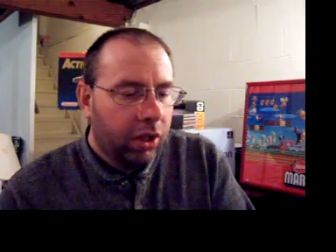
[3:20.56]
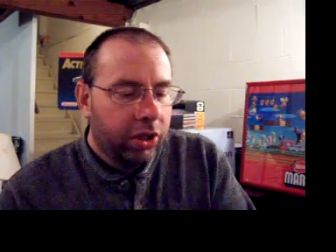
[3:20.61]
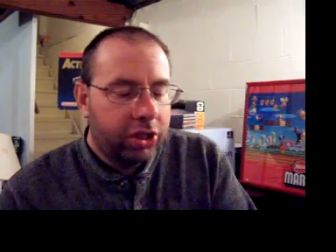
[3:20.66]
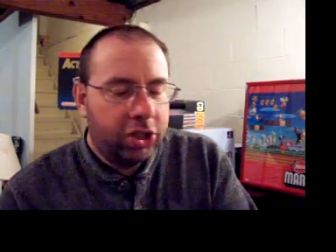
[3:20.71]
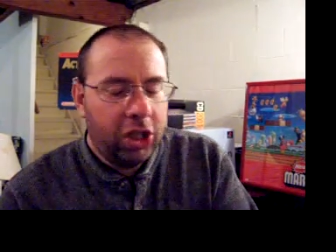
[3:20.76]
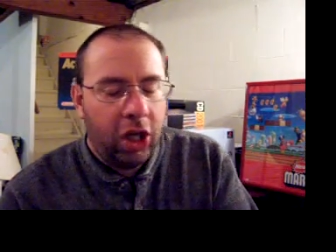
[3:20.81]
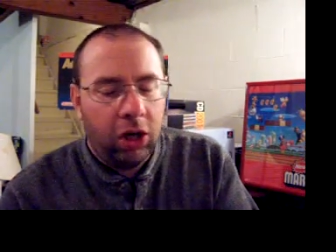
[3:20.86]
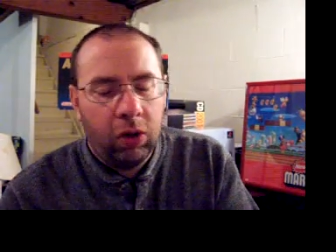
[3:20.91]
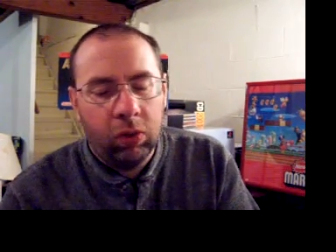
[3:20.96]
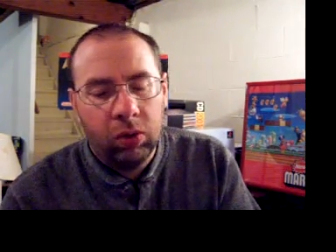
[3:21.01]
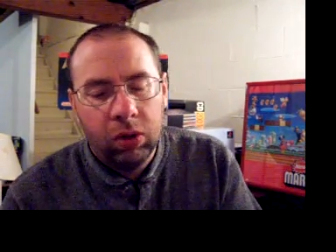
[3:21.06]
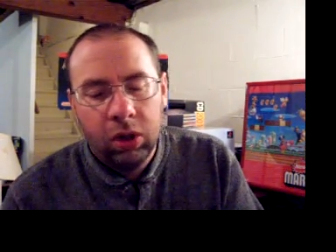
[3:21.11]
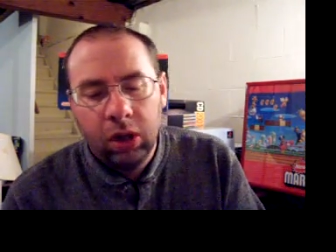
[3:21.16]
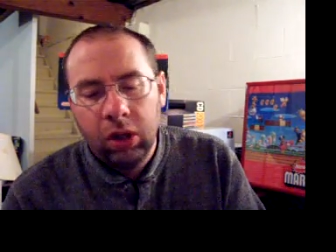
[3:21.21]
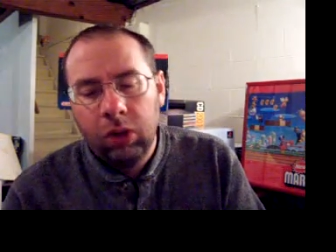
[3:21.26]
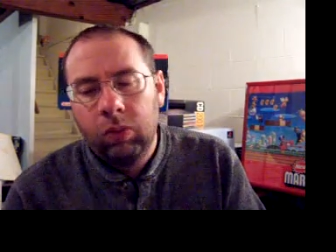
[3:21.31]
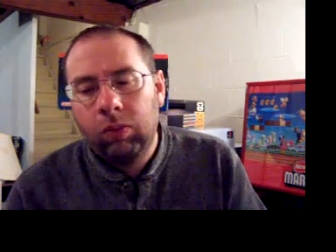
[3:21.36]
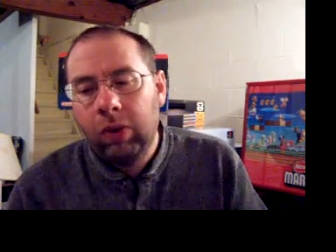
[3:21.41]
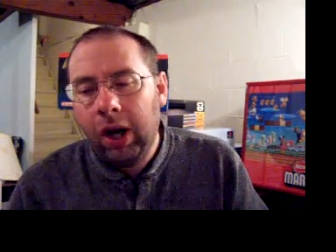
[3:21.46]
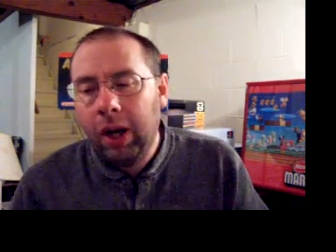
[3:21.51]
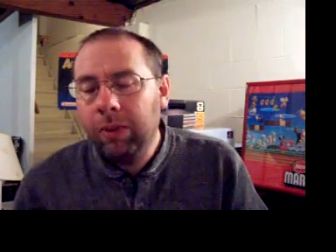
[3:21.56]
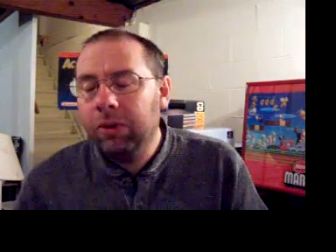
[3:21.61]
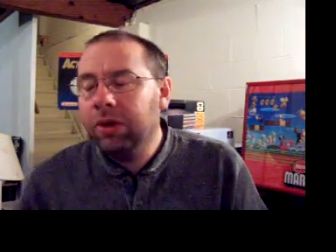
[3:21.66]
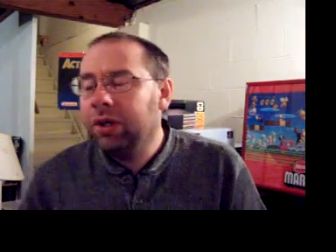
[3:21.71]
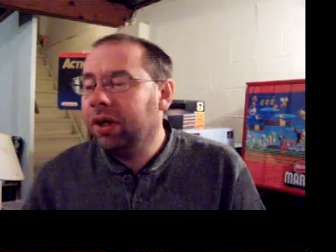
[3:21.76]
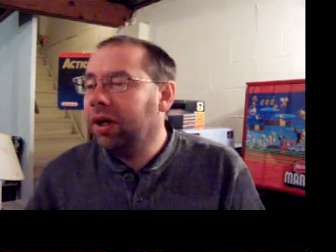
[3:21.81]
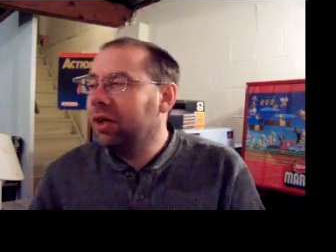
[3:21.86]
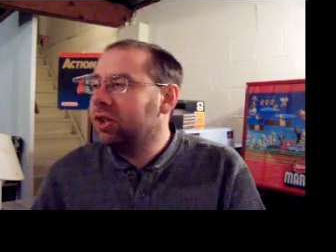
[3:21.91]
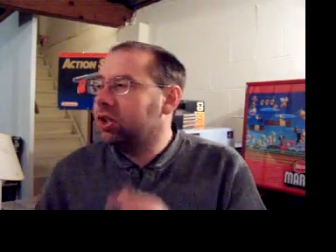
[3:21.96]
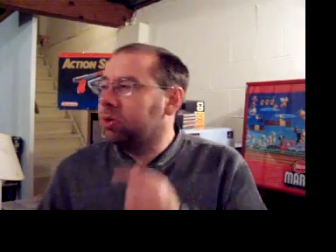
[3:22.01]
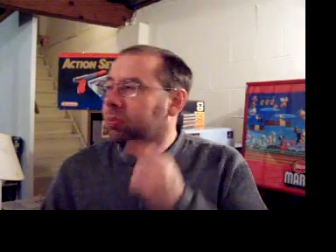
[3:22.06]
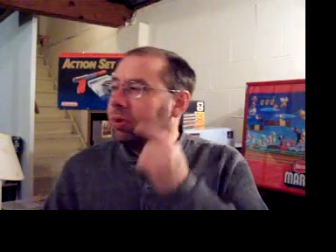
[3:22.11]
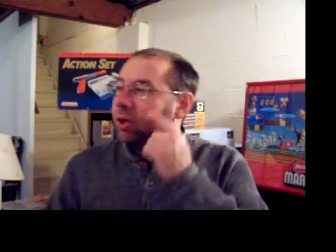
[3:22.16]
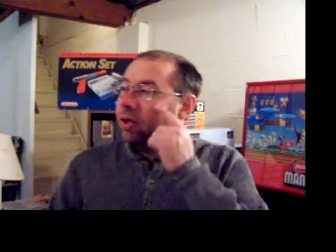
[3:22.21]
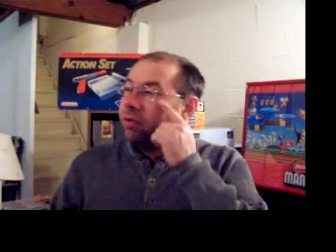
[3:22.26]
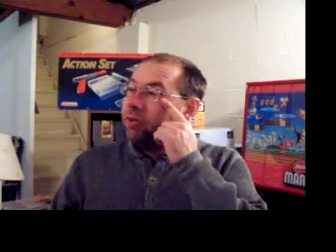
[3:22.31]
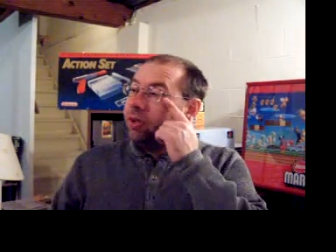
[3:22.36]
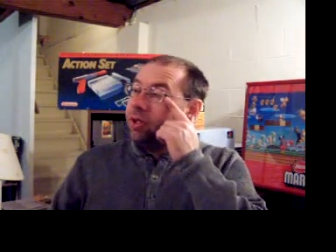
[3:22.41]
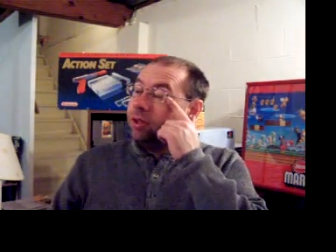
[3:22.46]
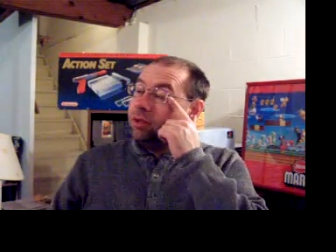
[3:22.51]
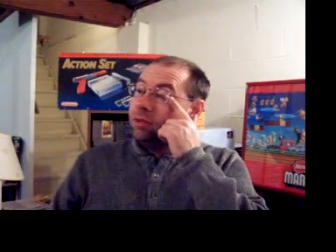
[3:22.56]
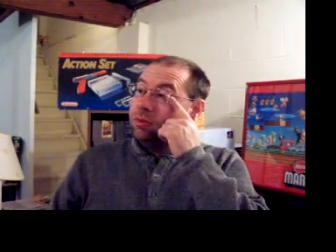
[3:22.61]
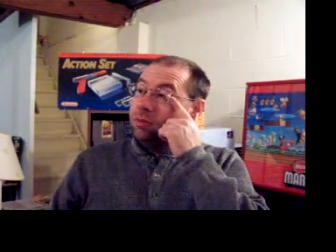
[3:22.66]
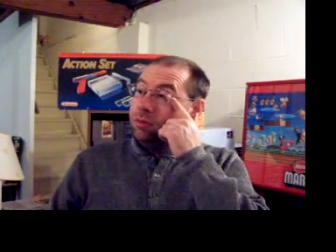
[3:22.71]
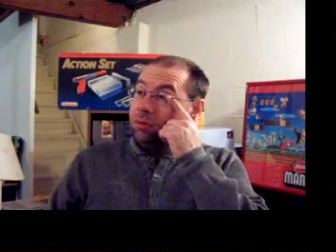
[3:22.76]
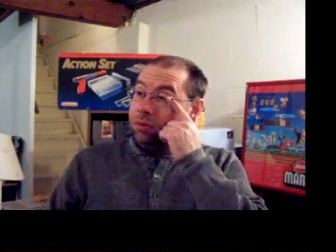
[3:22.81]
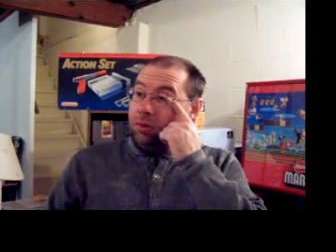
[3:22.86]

So while we're there at Springfield,